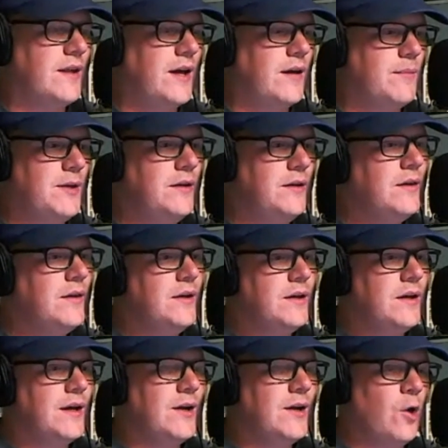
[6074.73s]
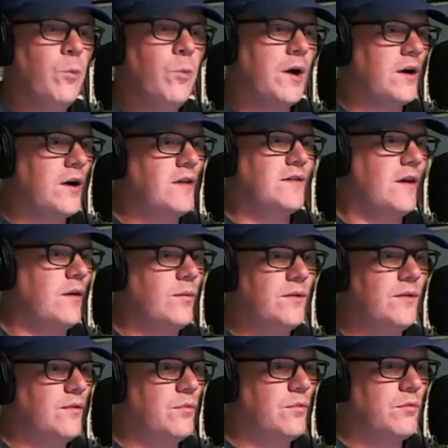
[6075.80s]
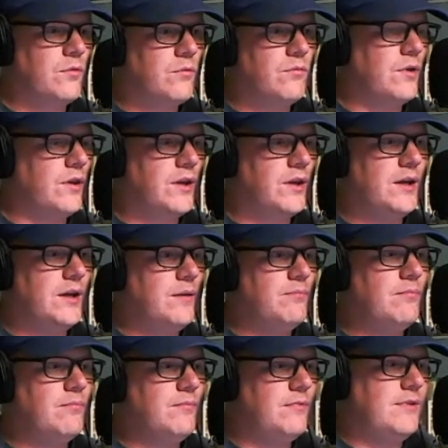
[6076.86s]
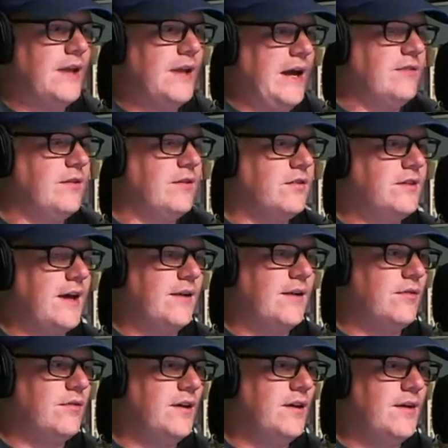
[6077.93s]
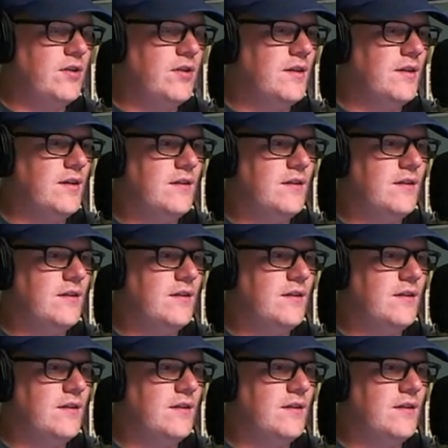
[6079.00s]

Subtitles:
I mean, like Hope, Arkansas was a really nice little town and everything.